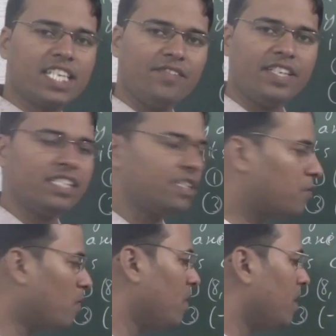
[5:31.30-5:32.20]
given in the
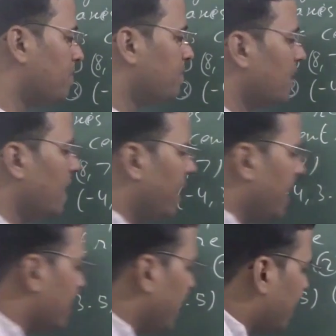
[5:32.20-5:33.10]
problem,
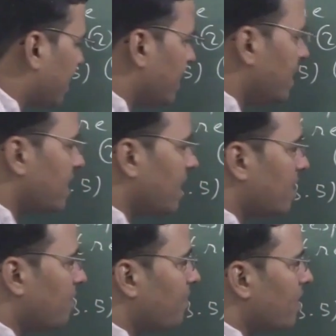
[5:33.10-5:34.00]
in that
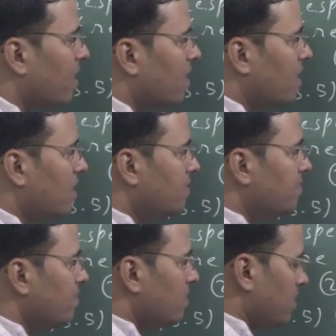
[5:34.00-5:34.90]
condition,
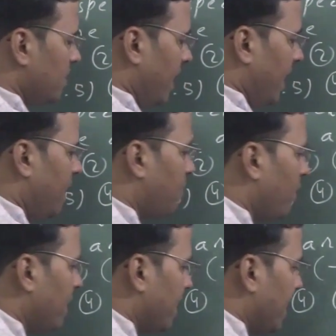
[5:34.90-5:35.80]
the A
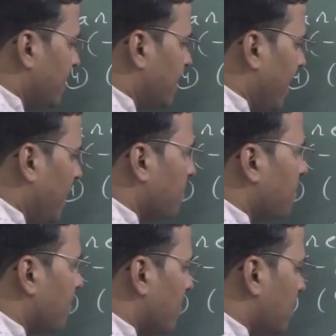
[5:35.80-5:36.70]
point is
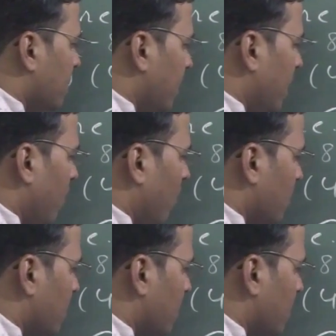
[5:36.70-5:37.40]
same 0,